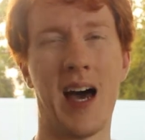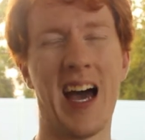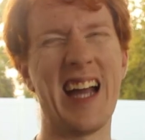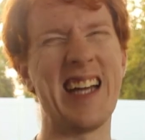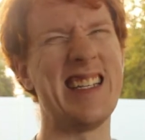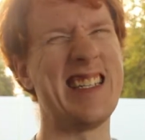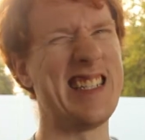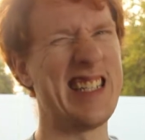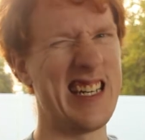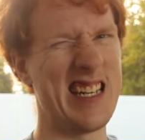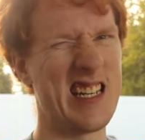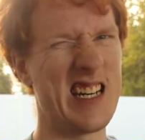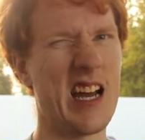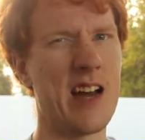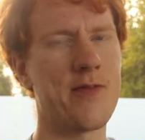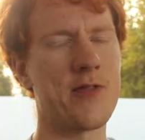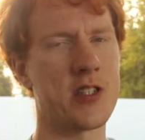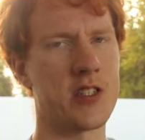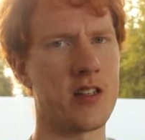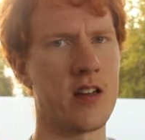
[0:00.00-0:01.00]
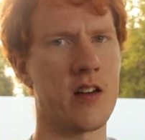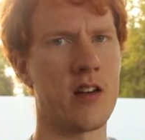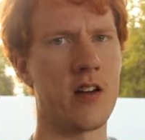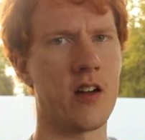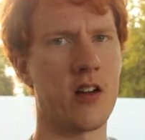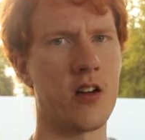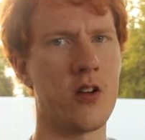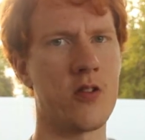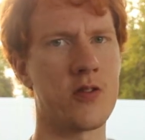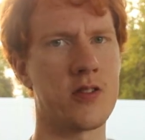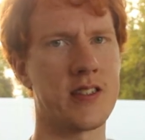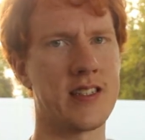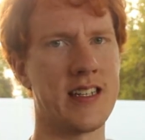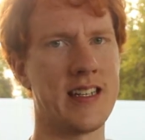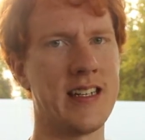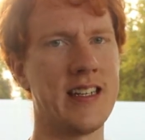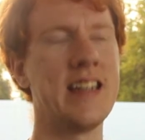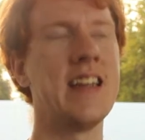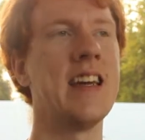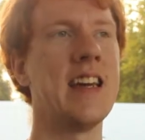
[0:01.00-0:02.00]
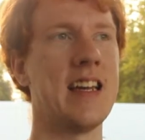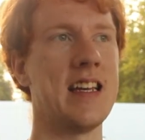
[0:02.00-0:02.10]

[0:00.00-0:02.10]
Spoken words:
I did have a Sonic OC.